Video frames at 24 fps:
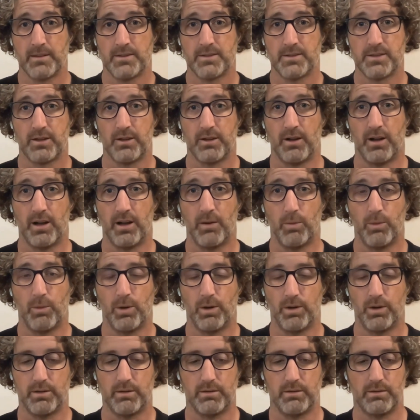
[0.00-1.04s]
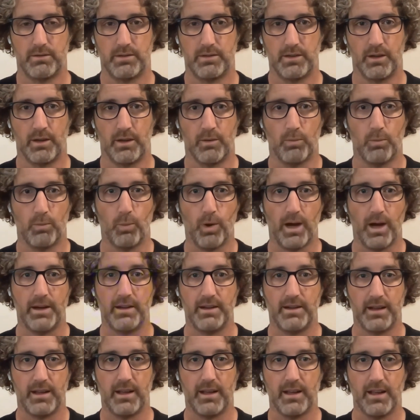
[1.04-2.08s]
So I want,
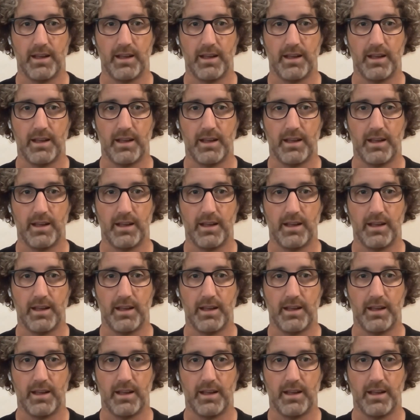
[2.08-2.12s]
one